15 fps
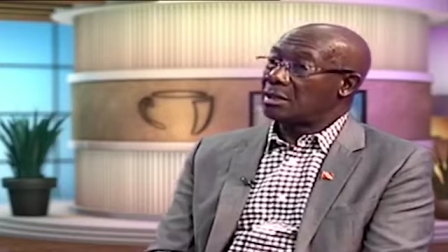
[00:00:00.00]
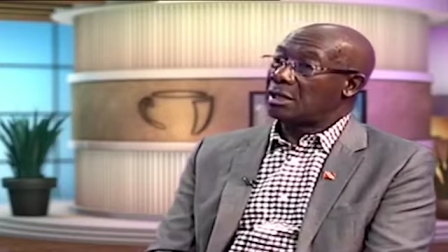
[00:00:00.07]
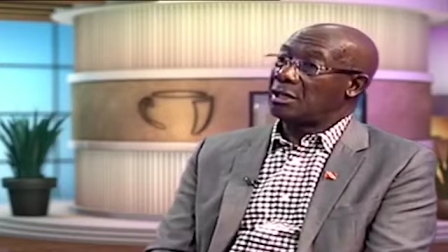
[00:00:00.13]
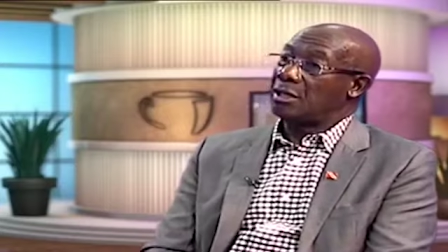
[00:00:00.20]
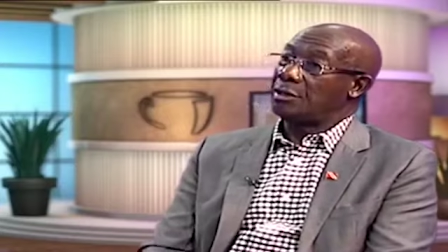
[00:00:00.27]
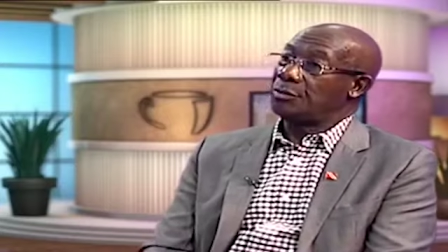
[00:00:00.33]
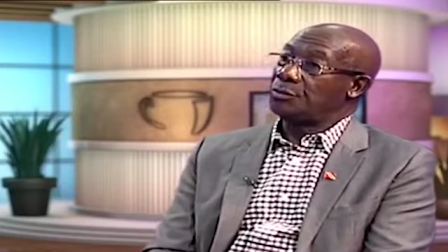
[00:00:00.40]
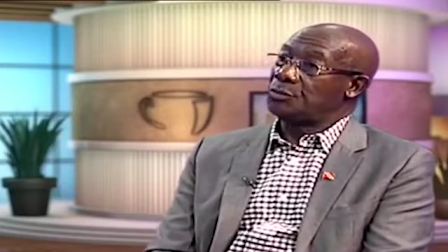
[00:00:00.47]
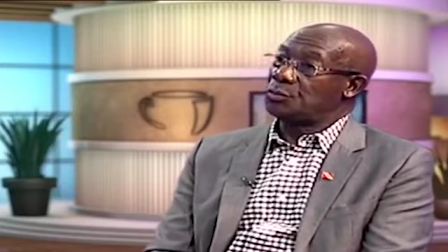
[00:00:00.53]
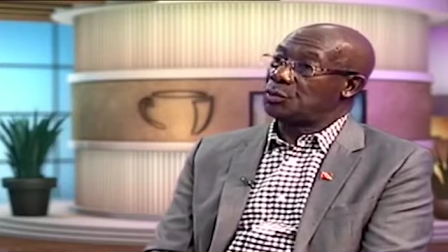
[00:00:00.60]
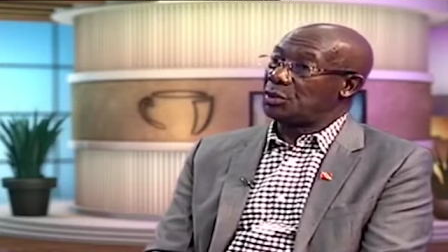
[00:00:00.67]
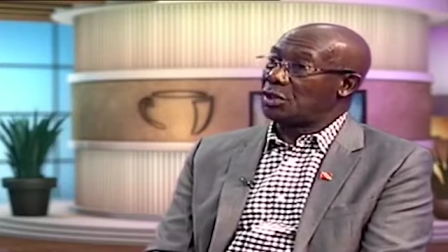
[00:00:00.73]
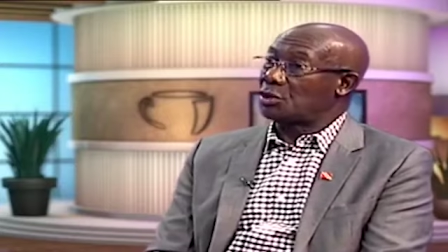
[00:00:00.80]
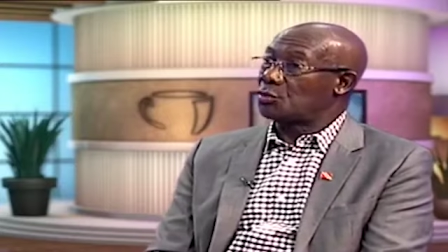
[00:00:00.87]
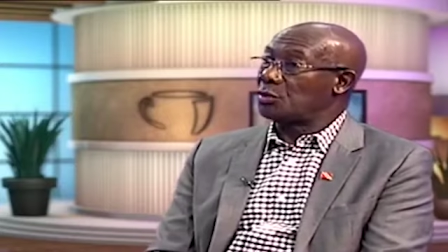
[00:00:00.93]
um,
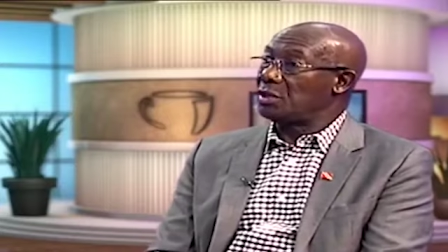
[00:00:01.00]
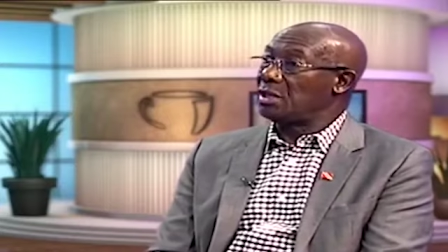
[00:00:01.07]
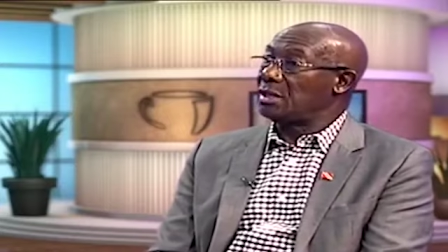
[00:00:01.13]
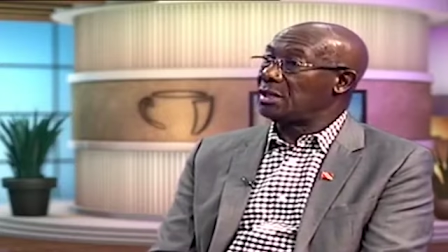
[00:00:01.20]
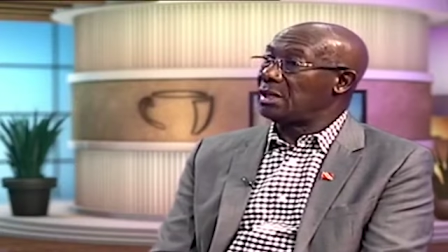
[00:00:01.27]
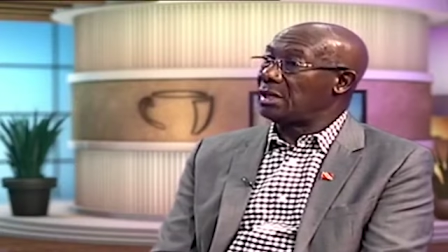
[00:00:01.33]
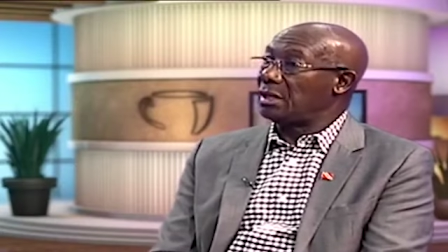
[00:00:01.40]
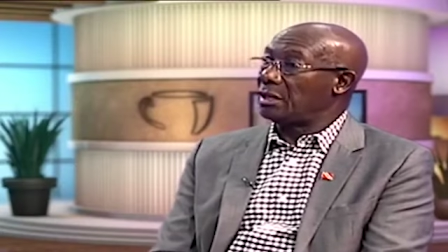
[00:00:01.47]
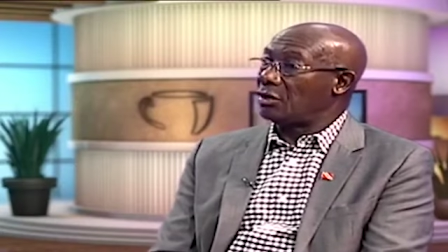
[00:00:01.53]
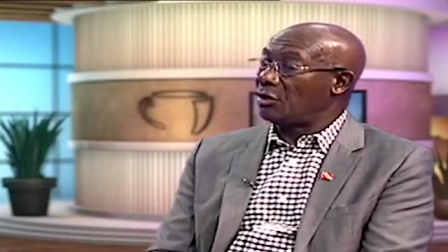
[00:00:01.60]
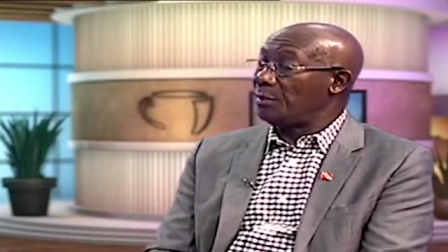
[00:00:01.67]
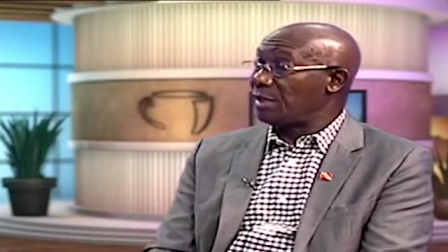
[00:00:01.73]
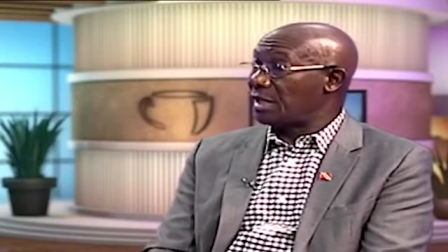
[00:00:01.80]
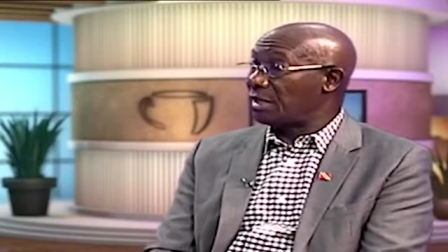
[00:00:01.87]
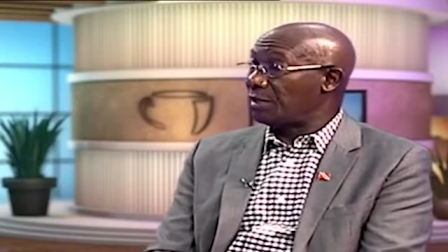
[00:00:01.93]
were not within their
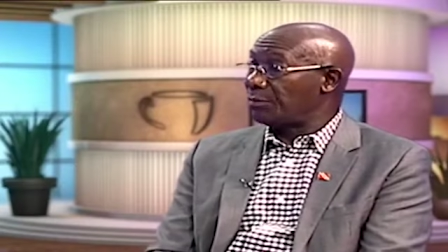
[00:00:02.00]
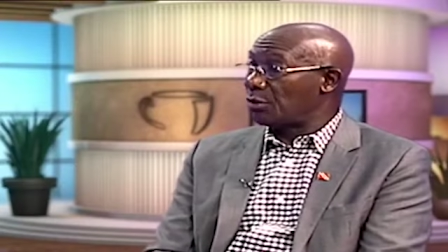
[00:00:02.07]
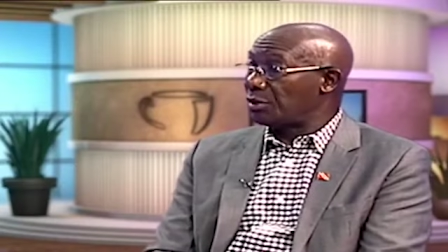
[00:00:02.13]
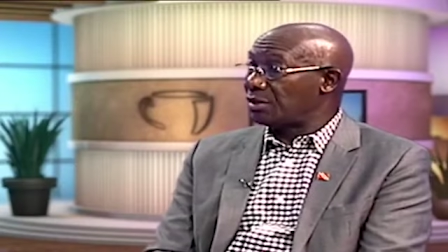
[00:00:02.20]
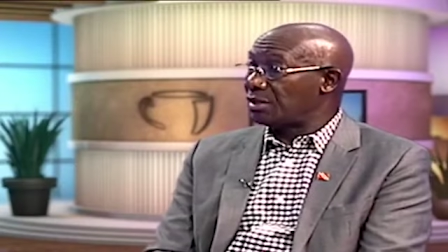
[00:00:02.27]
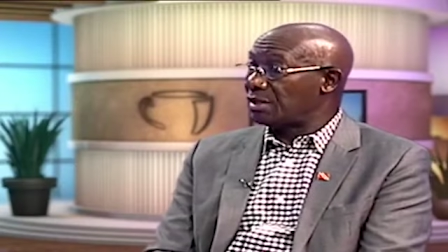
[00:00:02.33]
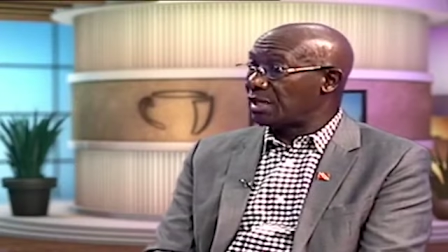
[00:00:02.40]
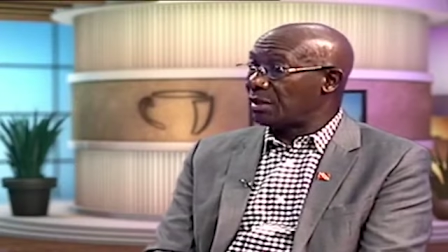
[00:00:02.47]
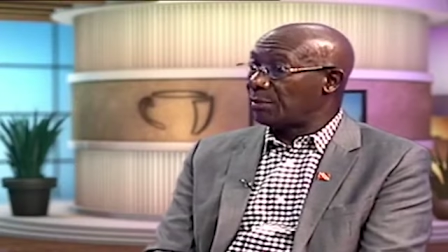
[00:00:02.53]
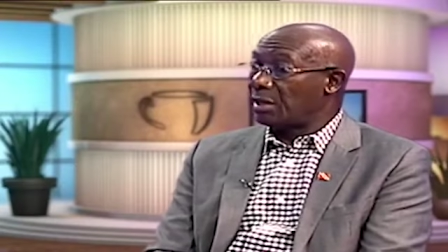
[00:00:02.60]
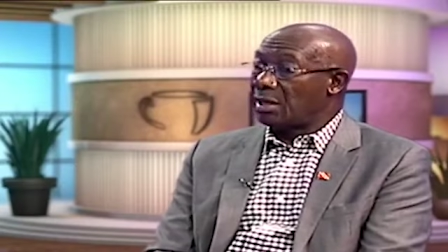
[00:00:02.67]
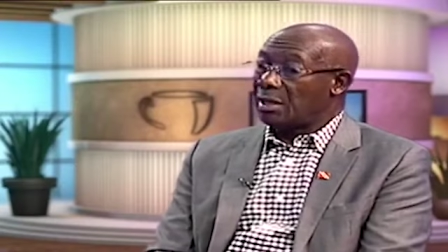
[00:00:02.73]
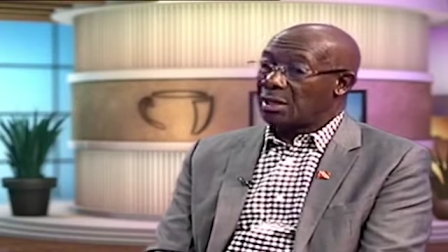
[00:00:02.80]
remit at the point in time.